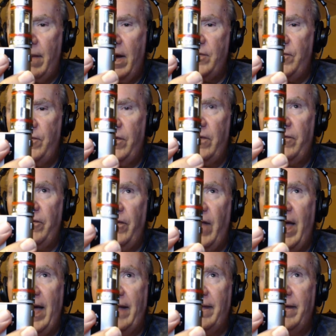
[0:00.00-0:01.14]
mods fit
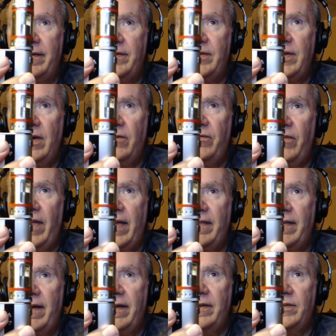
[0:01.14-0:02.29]
flat. See how
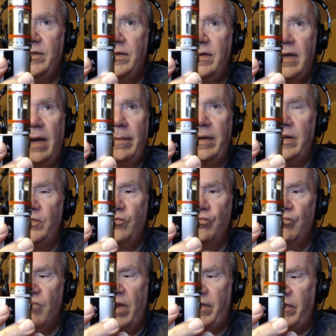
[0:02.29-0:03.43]
flat that is? I mean, it's
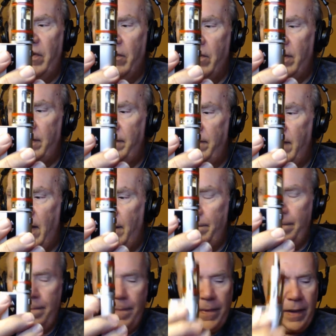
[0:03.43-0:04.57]
right there on the
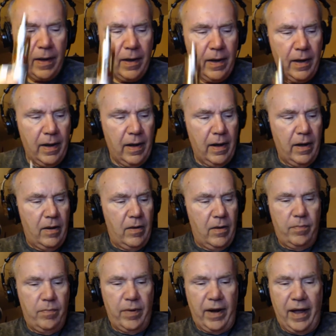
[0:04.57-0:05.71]
top.
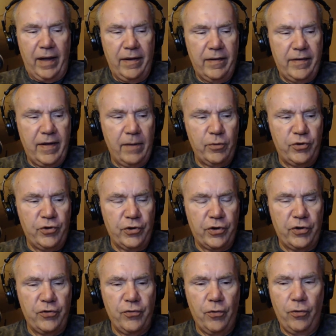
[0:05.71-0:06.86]
But on the
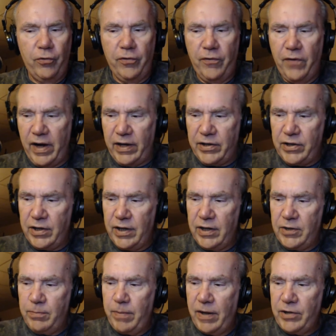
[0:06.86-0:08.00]
temperature control device,
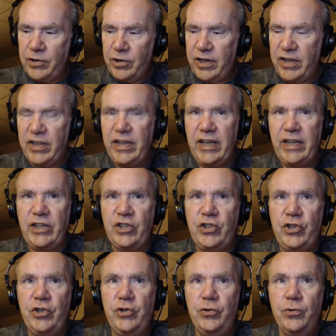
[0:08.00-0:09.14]
especially
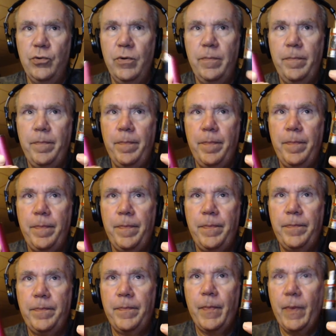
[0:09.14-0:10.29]
these two,
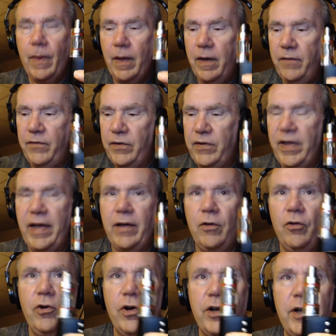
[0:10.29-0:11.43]
if you take
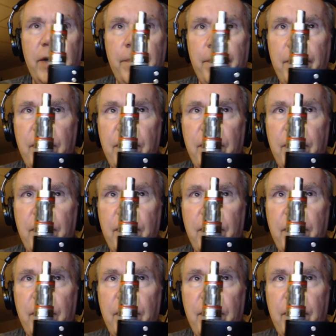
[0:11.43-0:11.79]
a look,